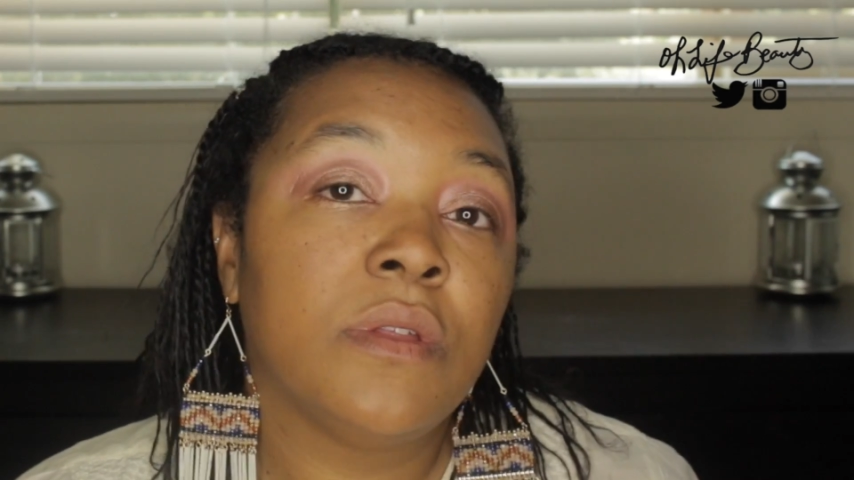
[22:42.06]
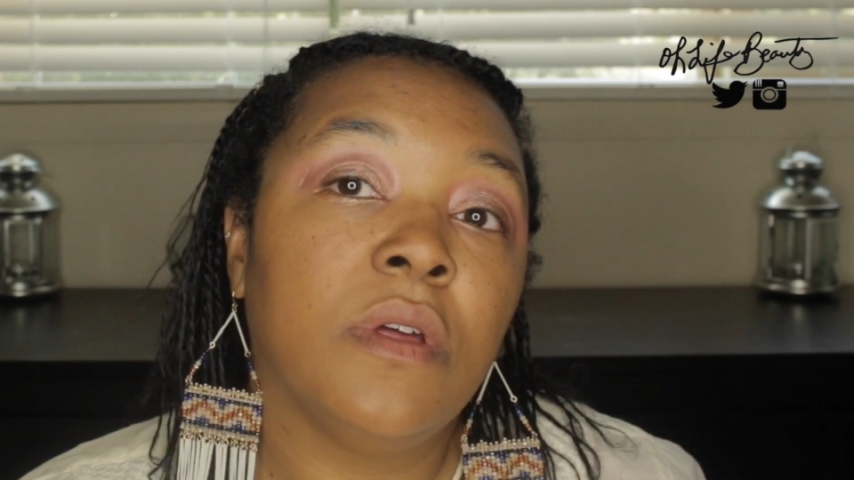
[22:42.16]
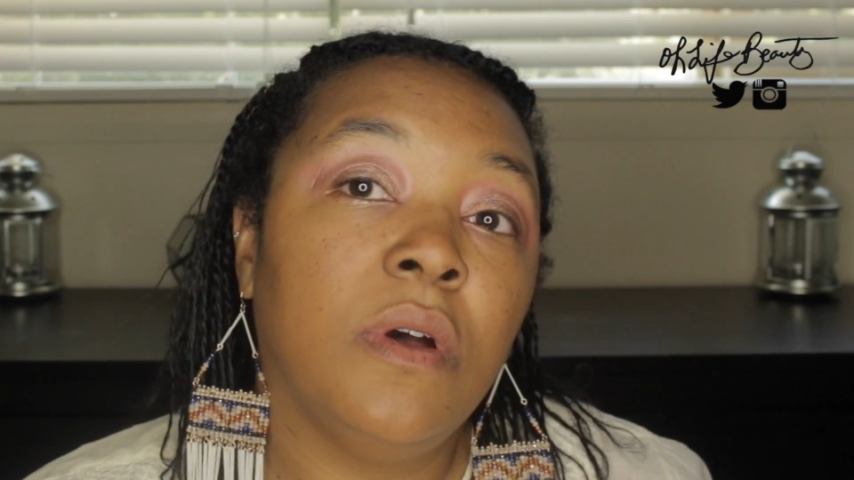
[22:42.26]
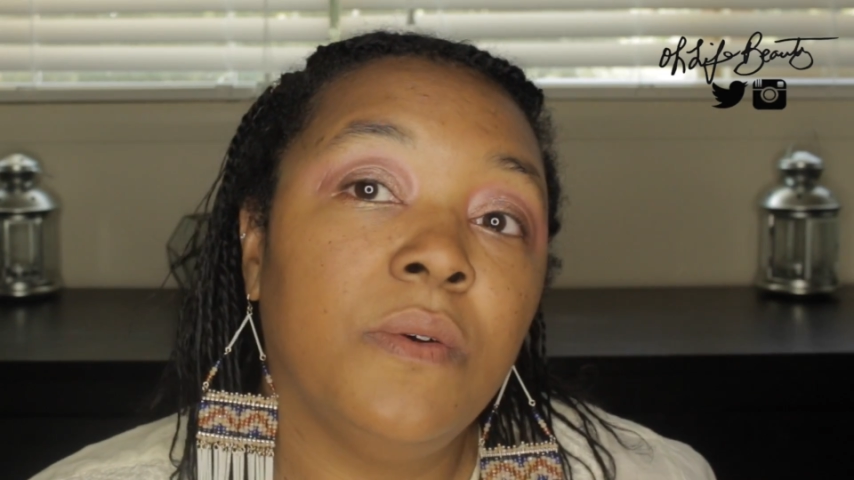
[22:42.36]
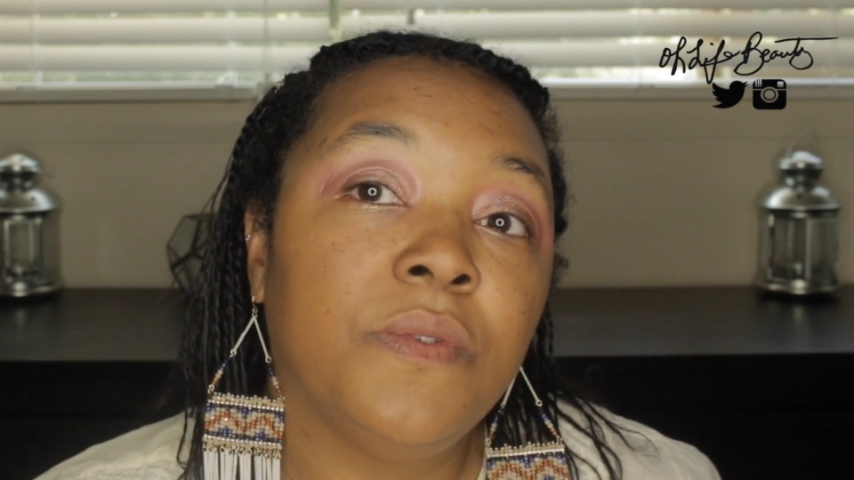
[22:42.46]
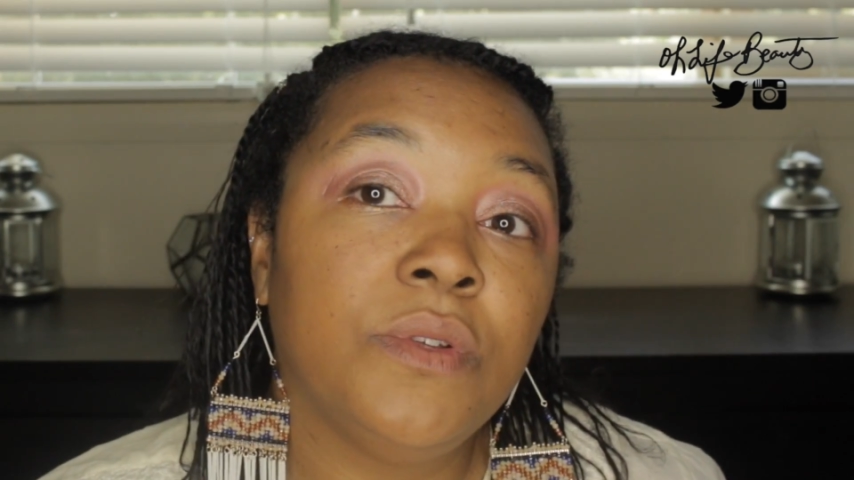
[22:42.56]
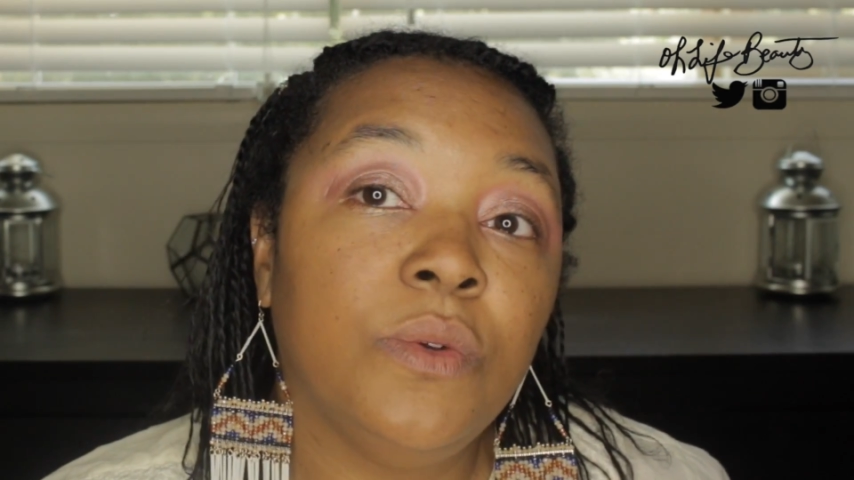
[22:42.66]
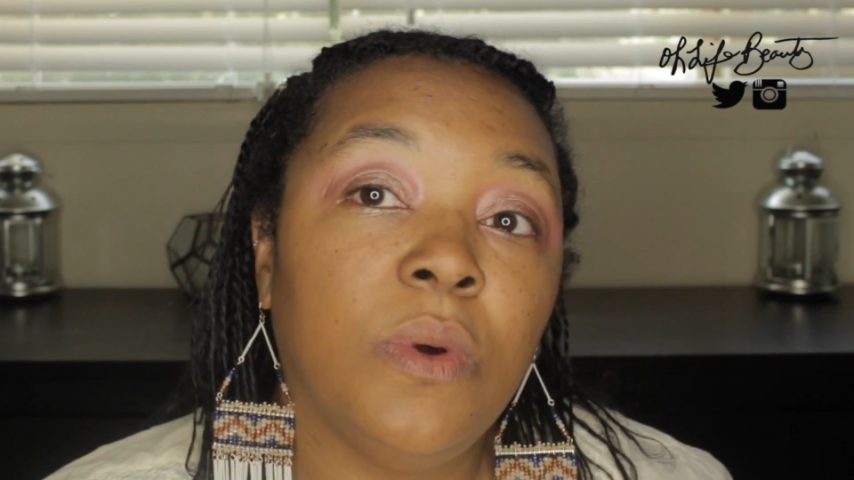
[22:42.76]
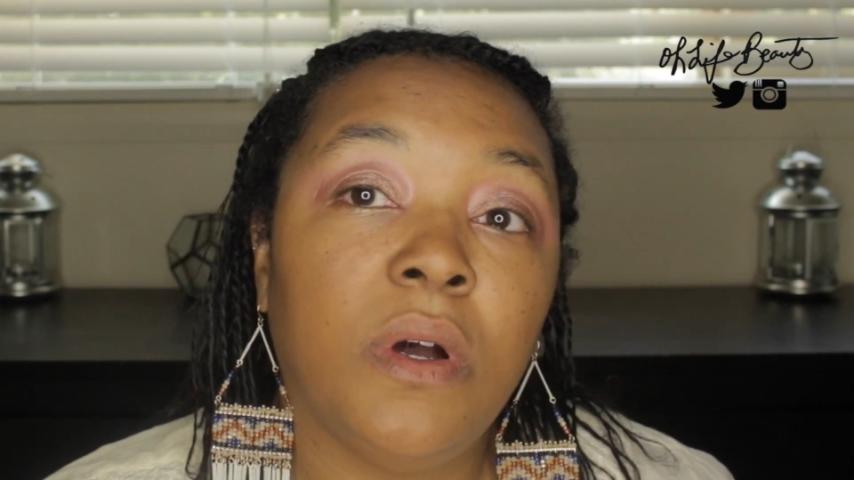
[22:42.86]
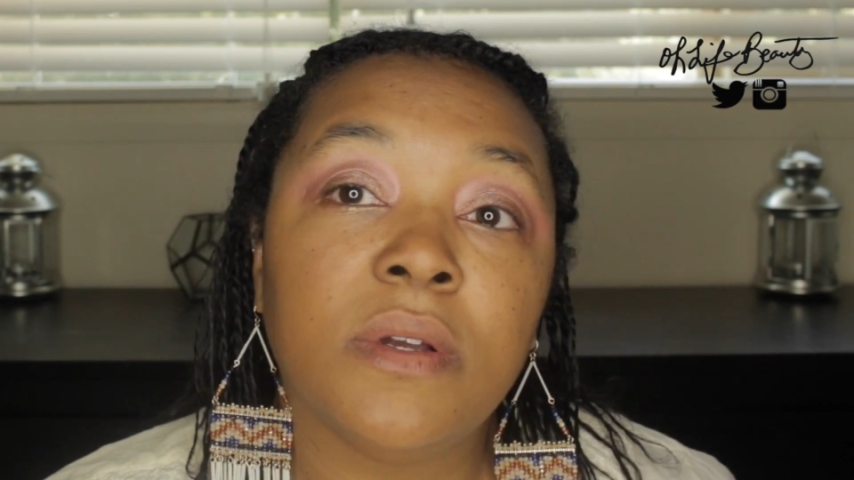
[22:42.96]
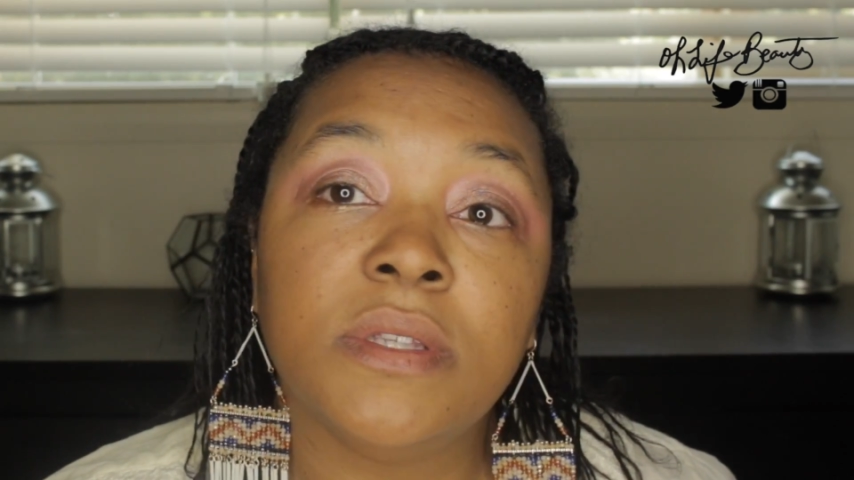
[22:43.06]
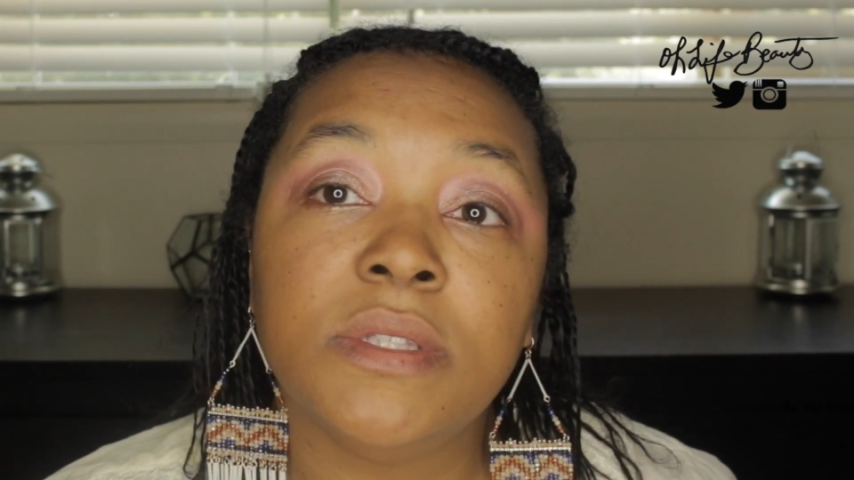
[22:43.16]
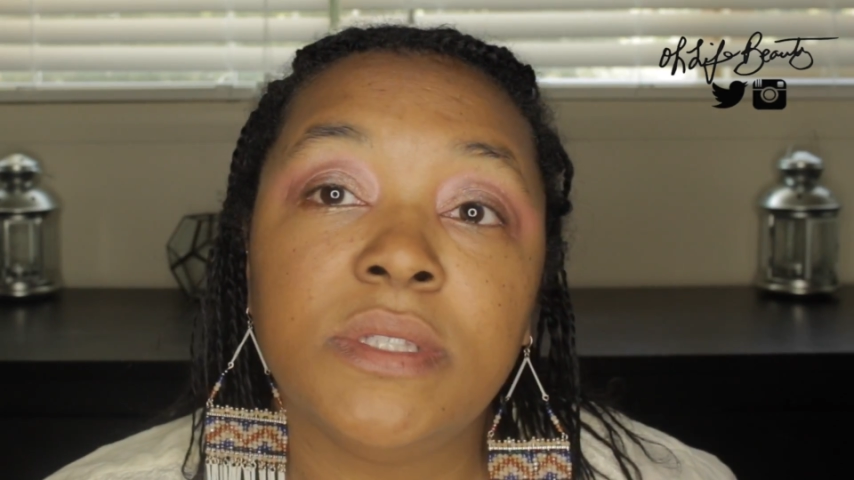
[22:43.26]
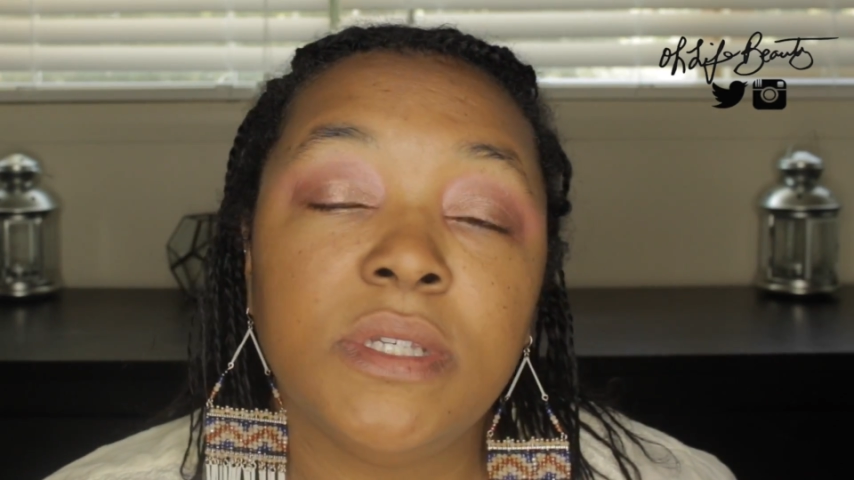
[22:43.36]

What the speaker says: So hopefully you all can